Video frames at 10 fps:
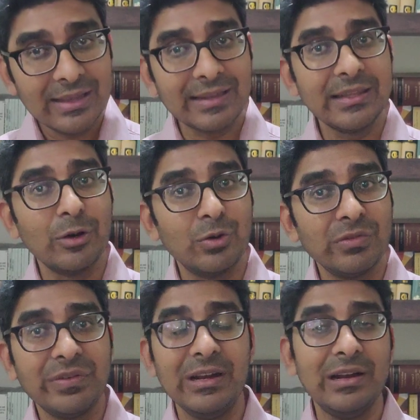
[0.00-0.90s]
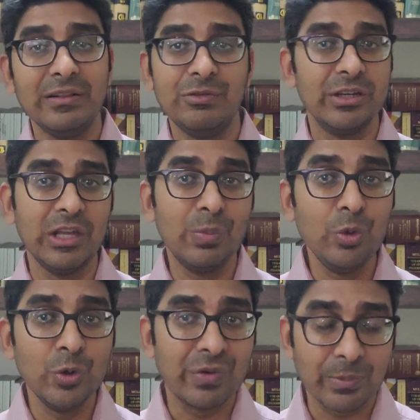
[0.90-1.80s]
in their own field,
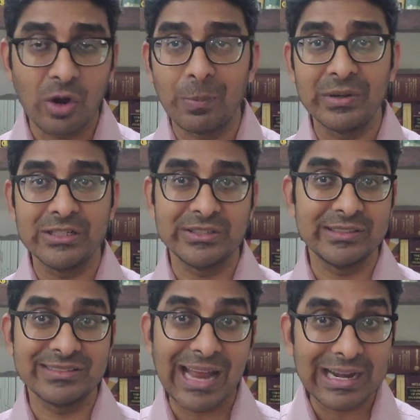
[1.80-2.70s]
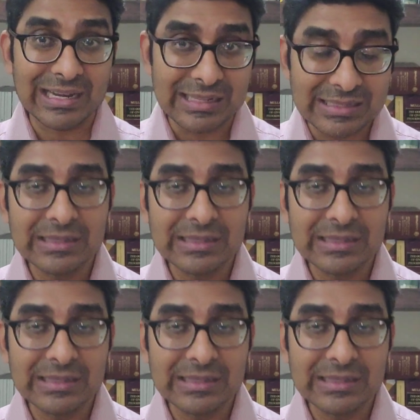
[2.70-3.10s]
immune from competition, sadly,